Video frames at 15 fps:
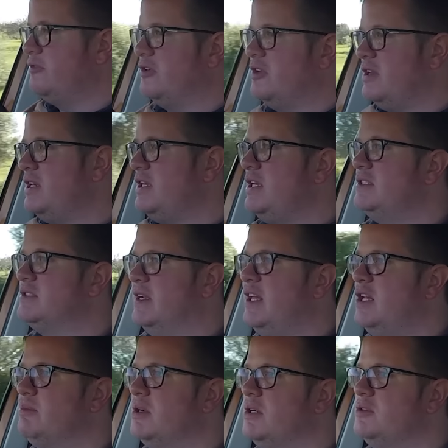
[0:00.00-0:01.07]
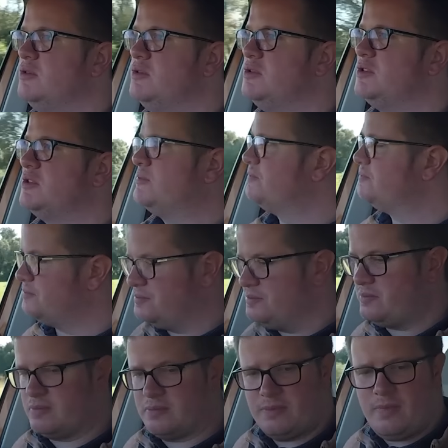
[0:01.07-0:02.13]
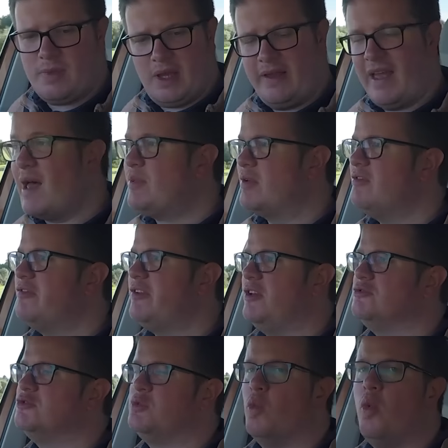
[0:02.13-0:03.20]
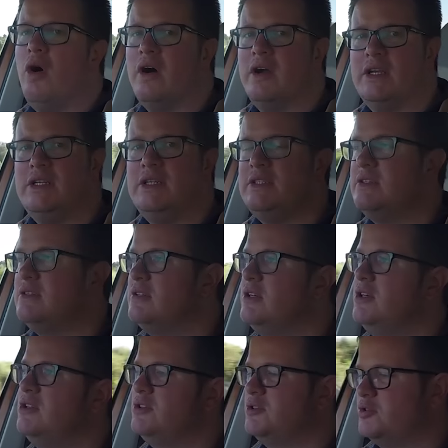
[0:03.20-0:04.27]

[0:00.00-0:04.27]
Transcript: for knees and elbows, the cabin feels wide, the